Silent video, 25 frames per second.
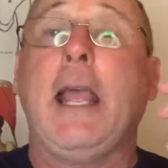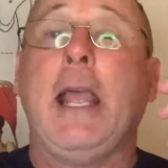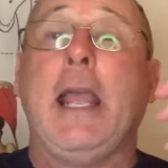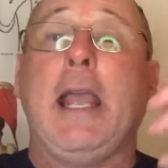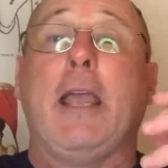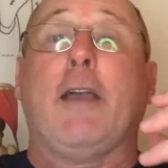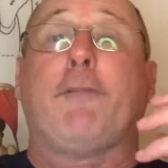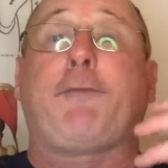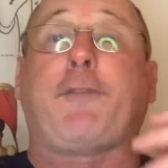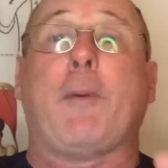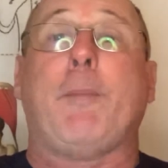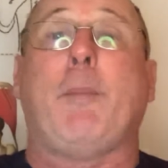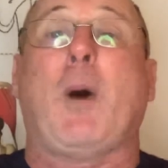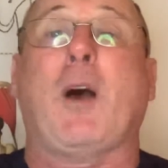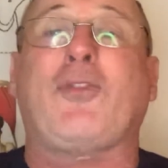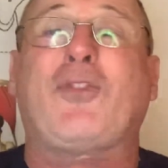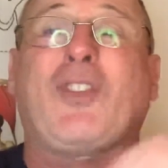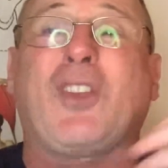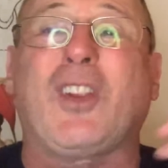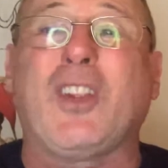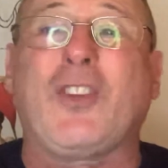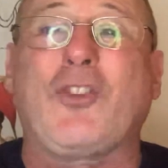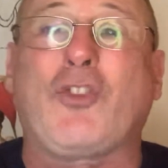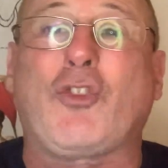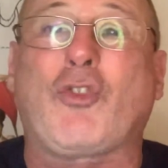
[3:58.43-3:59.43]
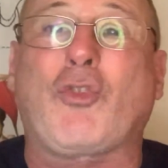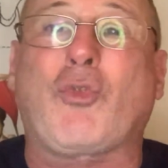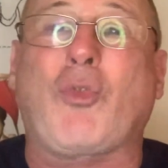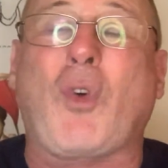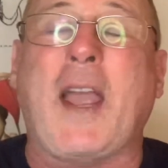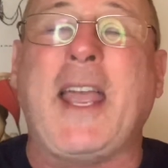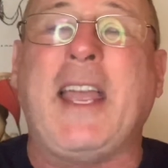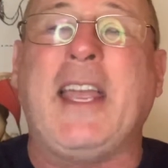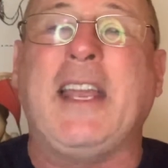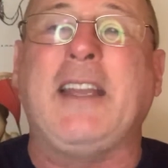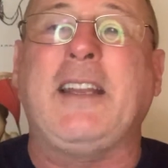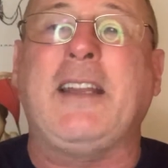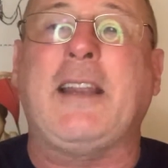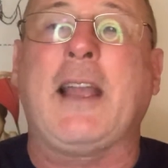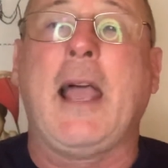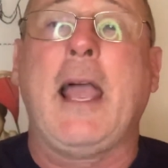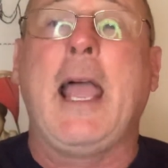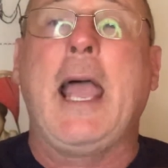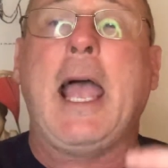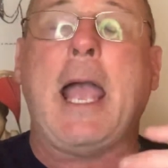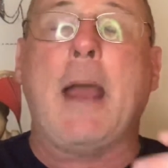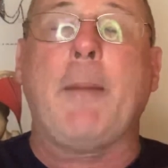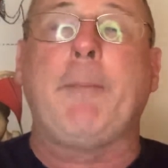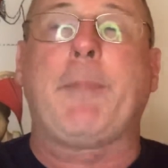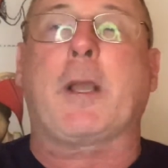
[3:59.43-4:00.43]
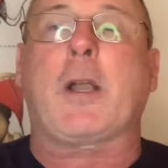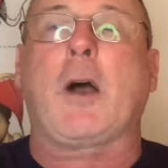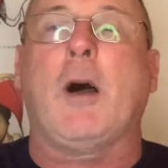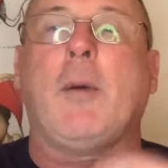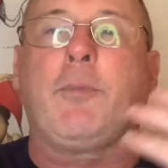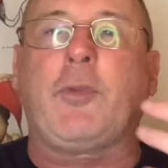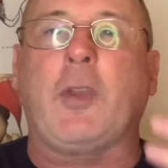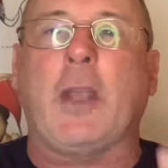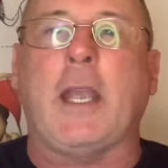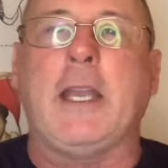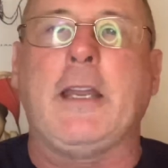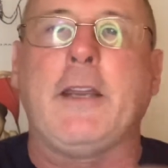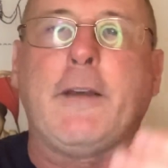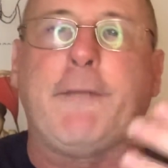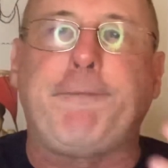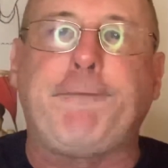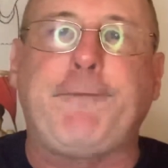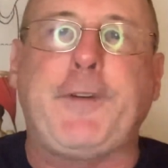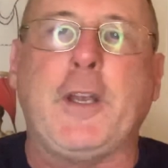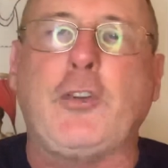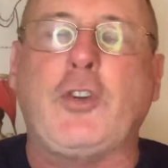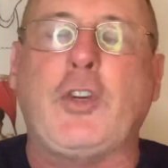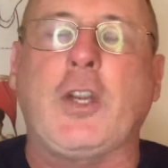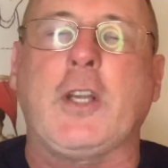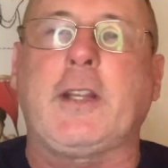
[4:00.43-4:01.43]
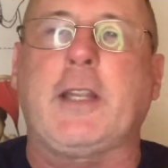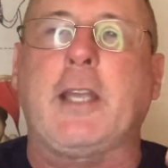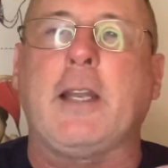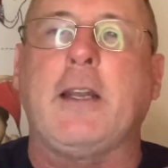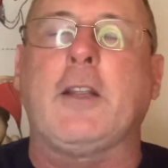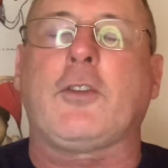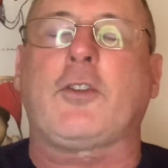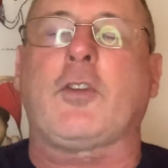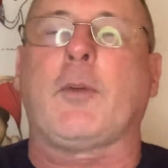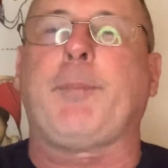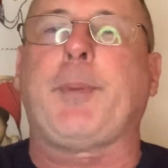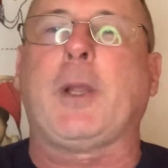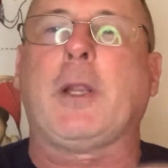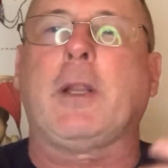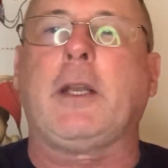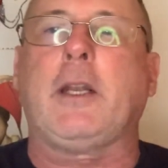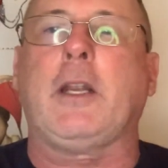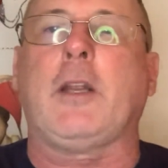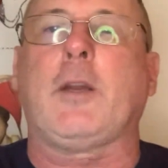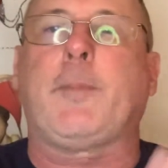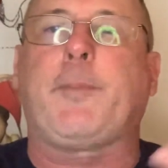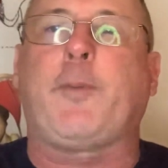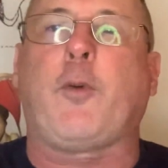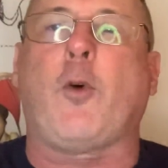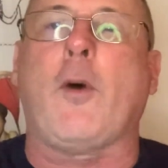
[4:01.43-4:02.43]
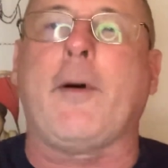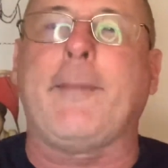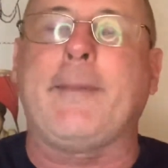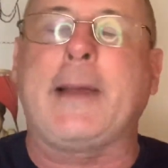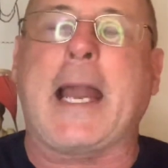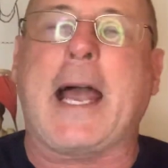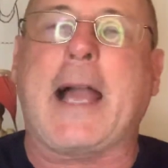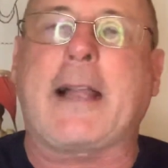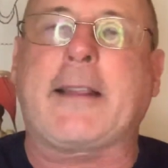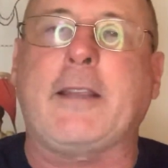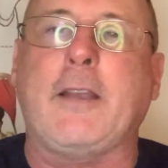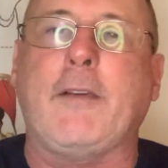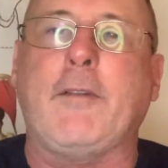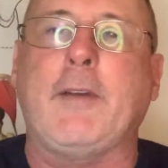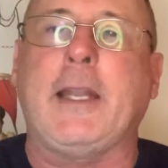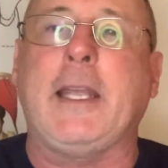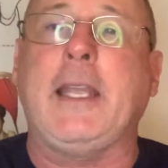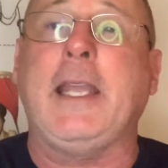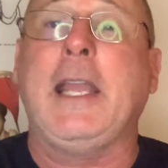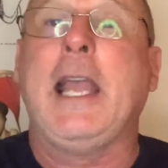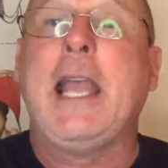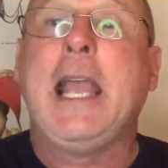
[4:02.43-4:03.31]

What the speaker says: If a muscle is strained and becomes inefficient in its ability to perform an activity,